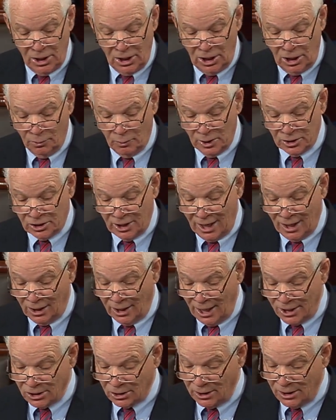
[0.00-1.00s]
in which they
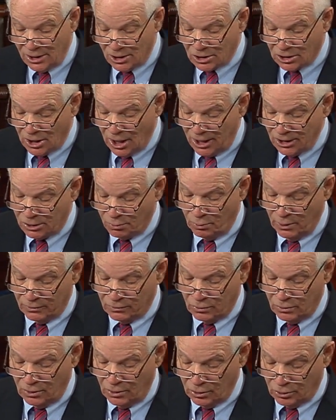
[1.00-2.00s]
allegedly discussed
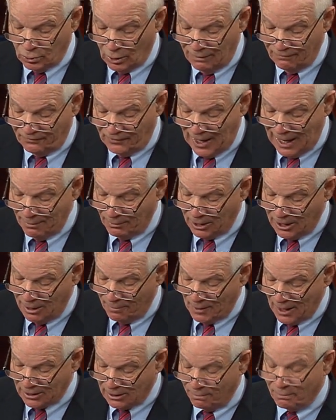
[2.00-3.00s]
with the Trump family
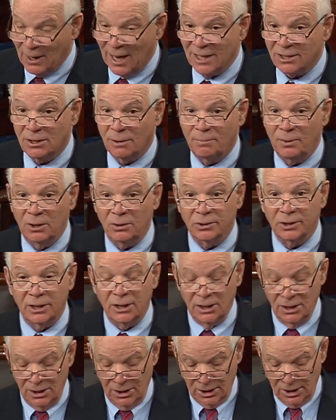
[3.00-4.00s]
about the
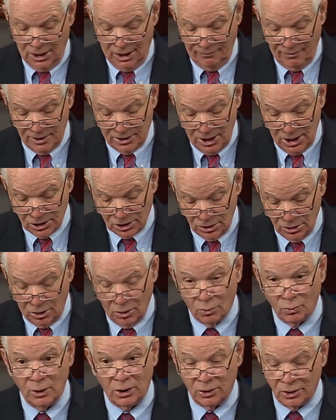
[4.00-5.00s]
possibility of
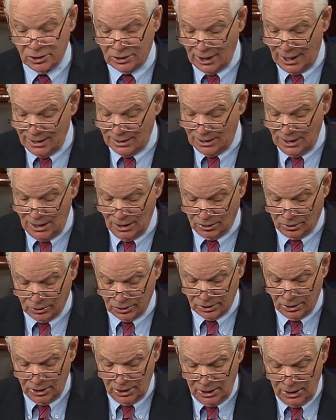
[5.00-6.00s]
additional real estate
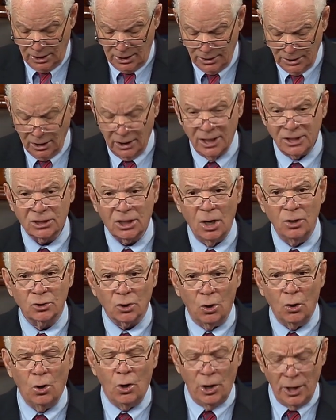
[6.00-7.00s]
deals. The list goes
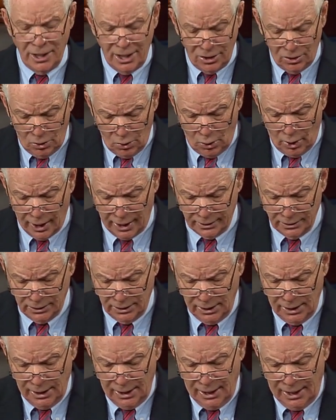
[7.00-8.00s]
on and on,
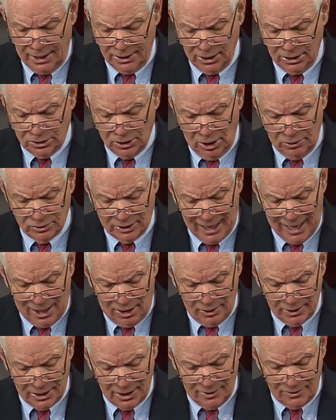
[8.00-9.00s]
and the
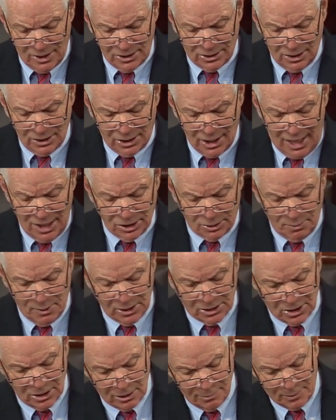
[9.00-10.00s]
totality of these
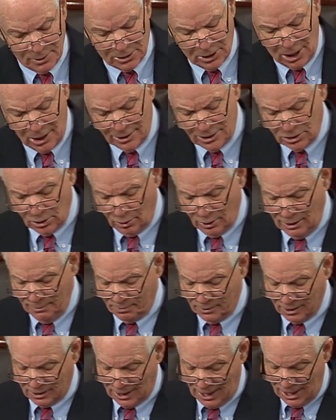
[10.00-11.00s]
engagements and the potential
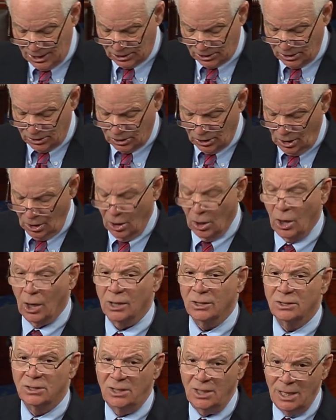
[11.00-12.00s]
implications are
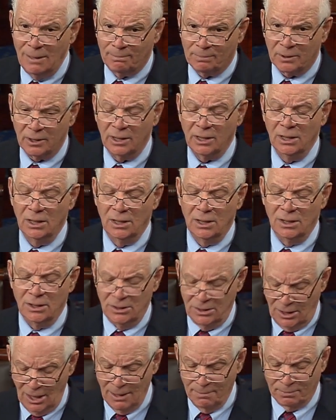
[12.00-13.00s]
deeply,
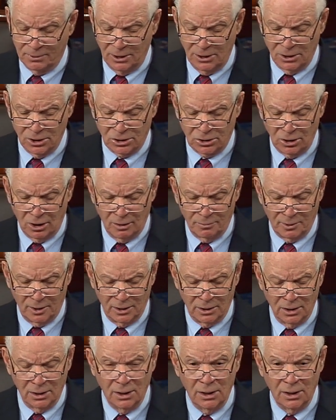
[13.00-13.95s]
deeply disturbing.